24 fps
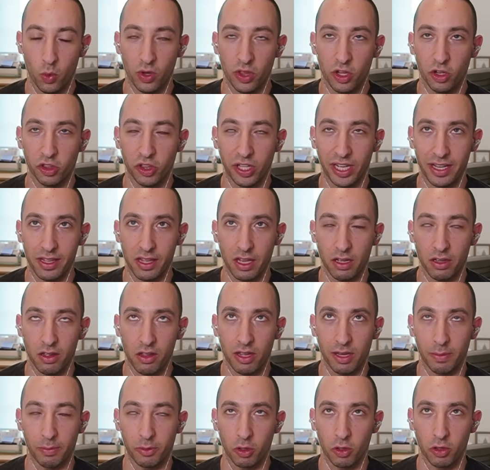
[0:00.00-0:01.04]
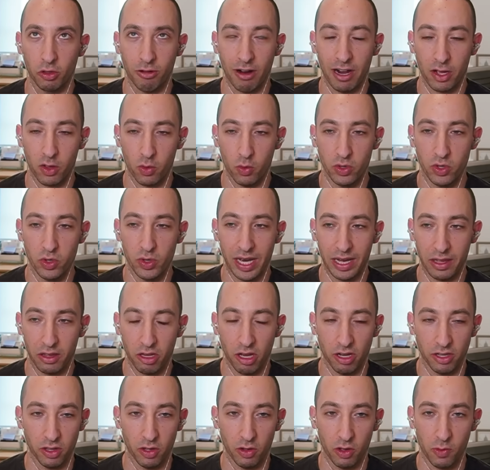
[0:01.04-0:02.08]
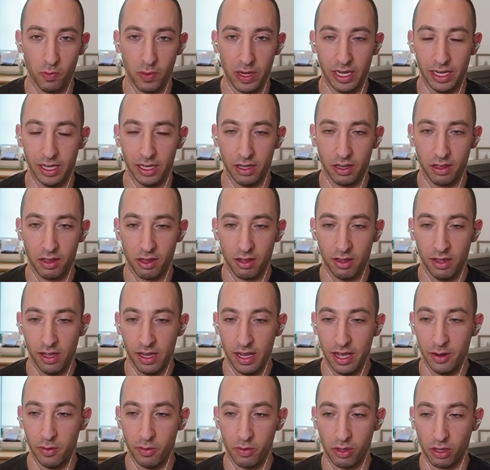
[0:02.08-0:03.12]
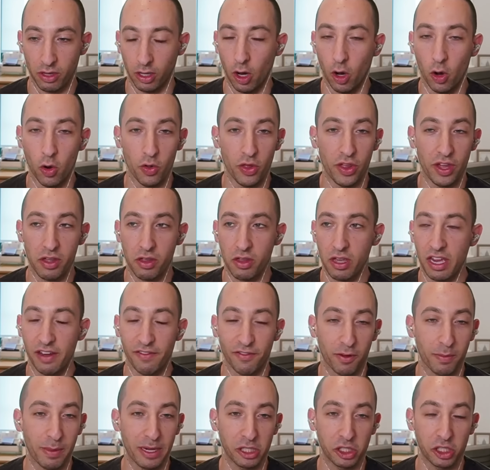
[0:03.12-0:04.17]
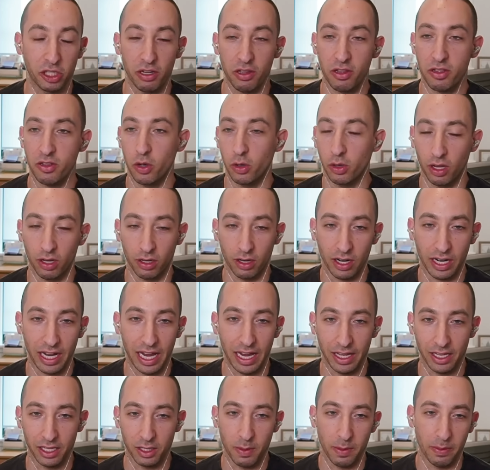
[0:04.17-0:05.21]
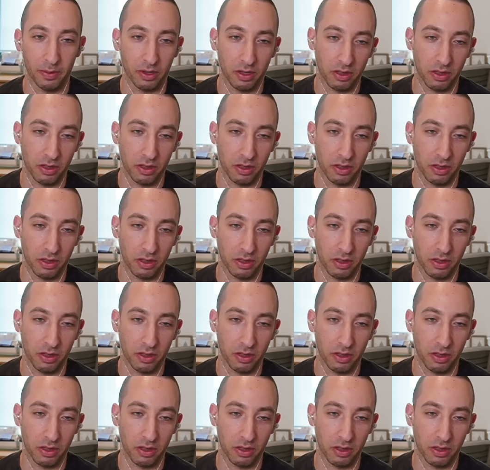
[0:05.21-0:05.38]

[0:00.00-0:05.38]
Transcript: Were there things that slipped through the cracks when you guys cut those meetings and it was like, oh, this information is no longer getting to people?